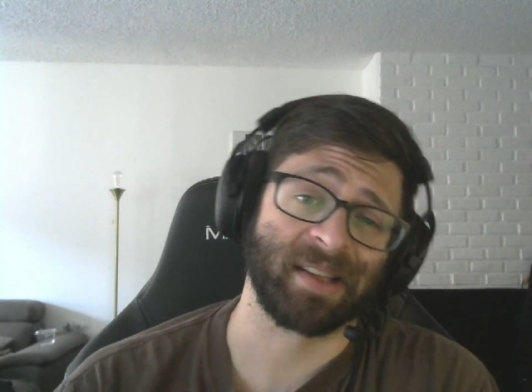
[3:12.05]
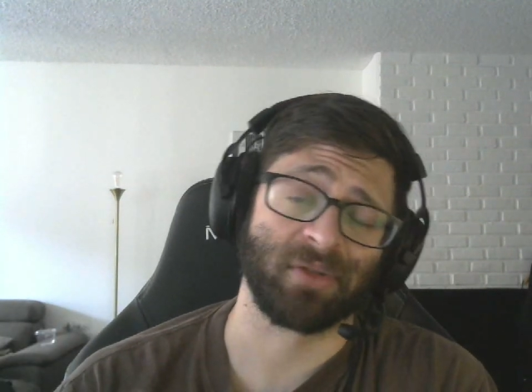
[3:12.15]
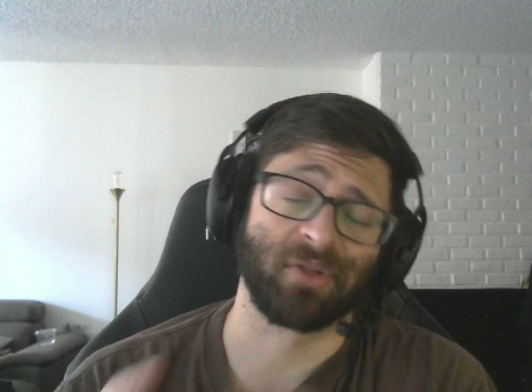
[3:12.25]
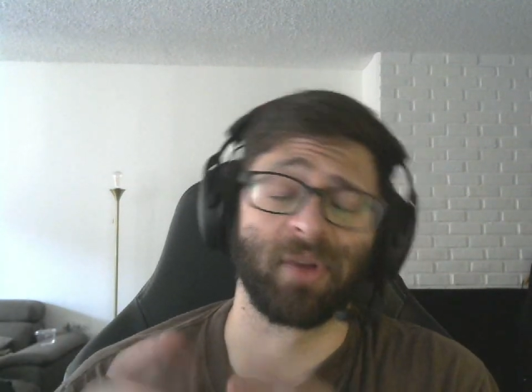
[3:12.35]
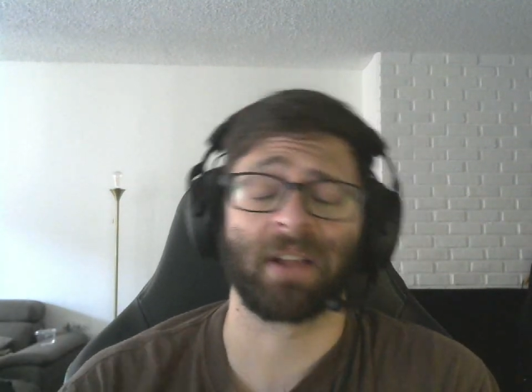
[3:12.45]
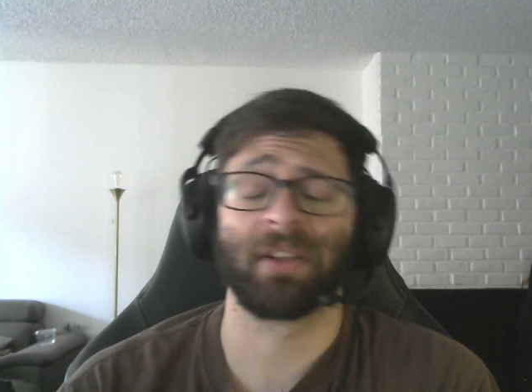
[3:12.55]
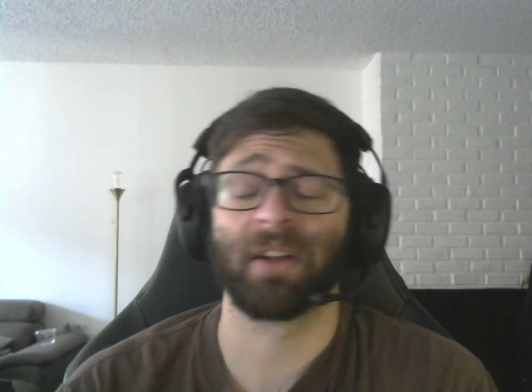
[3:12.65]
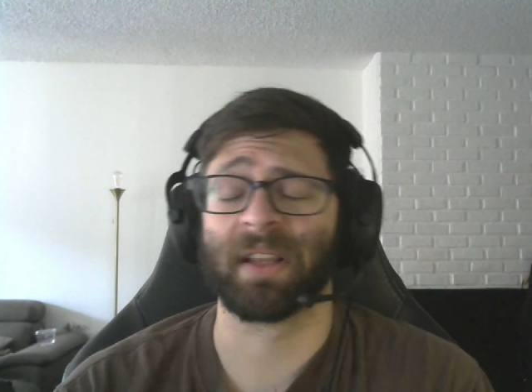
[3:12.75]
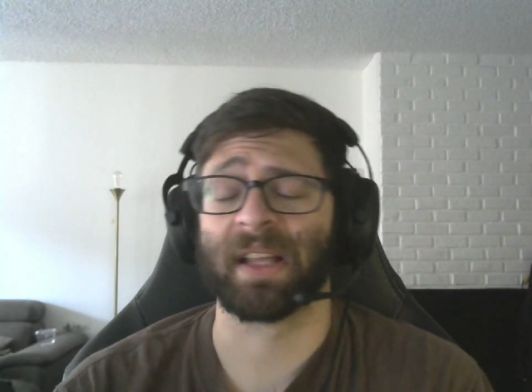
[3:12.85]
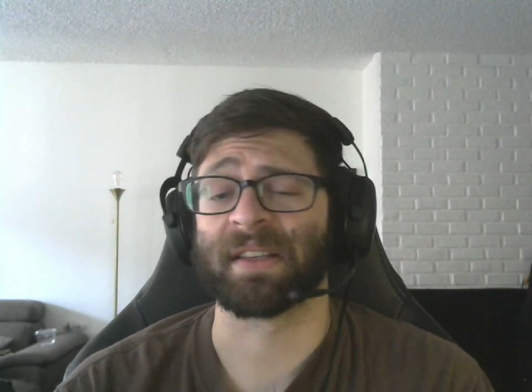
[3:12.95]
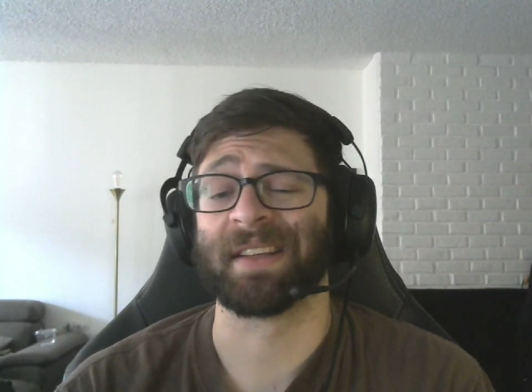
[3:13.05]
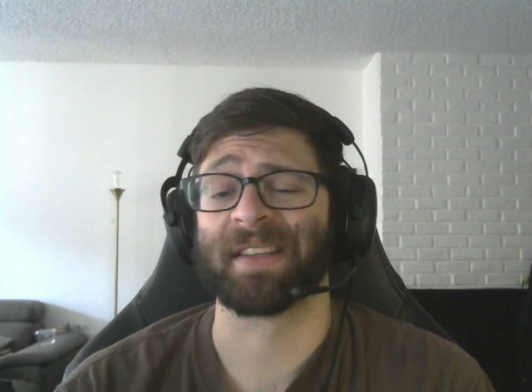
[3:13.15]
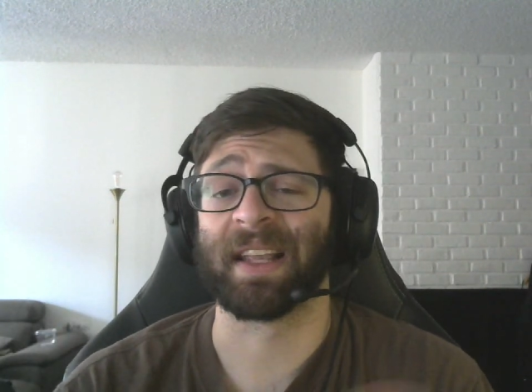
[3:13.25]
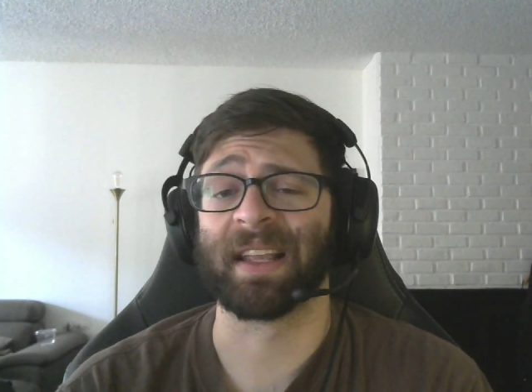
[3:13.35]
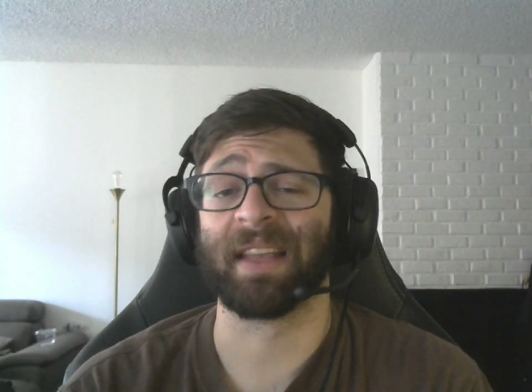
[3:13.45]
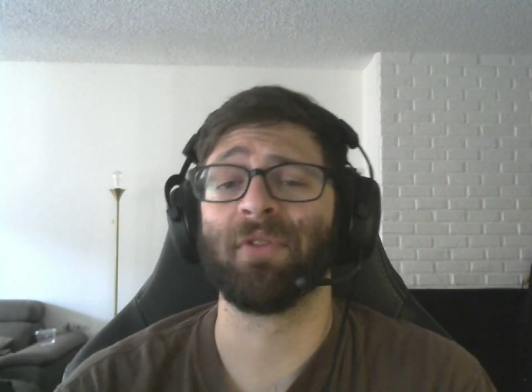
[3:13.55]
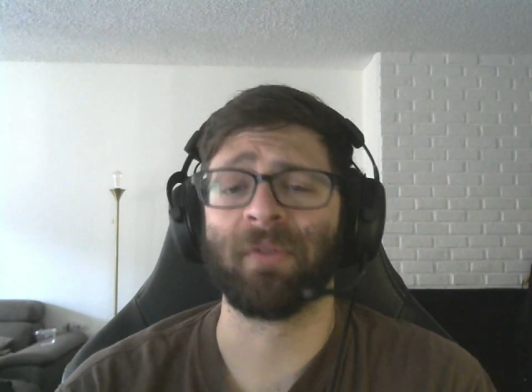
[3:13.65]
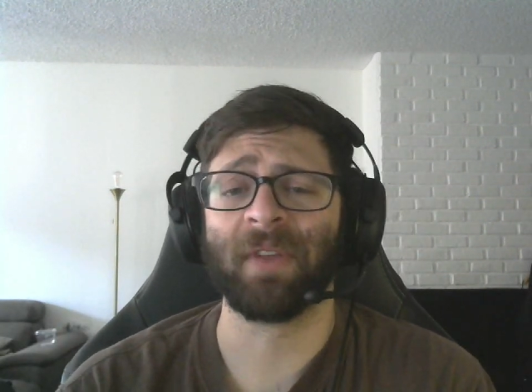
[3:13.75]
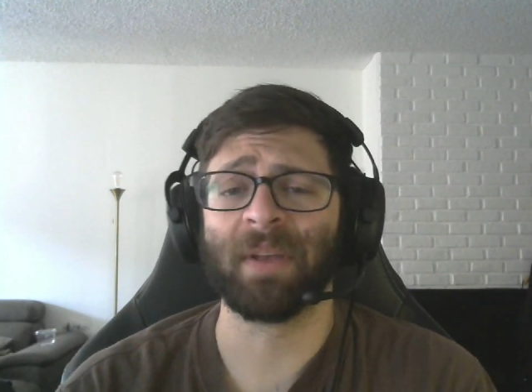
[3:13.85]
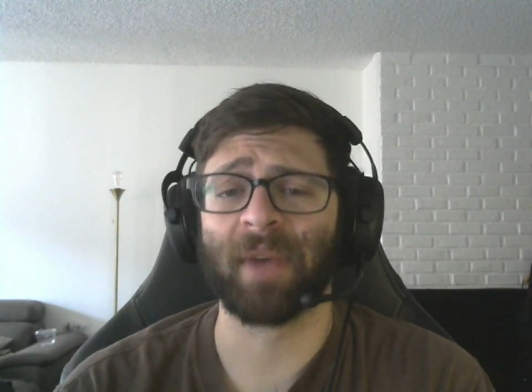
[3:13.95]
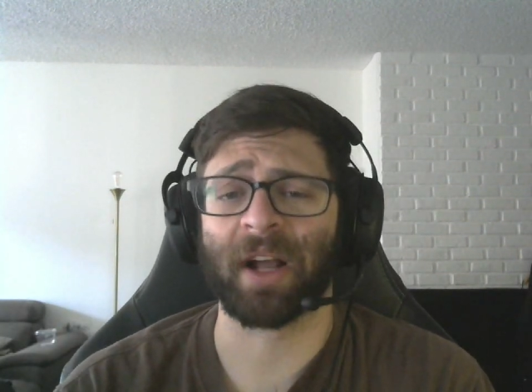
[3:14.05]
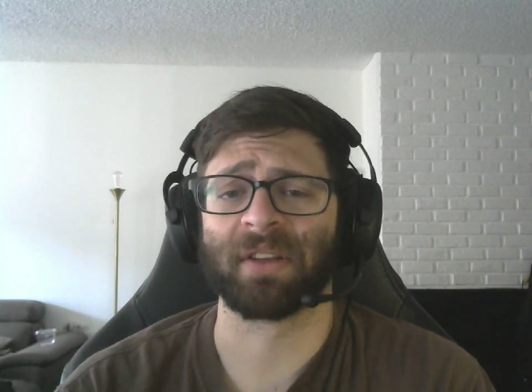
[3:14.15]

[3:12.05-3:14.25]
So directly onto that slide, so I can give you feedback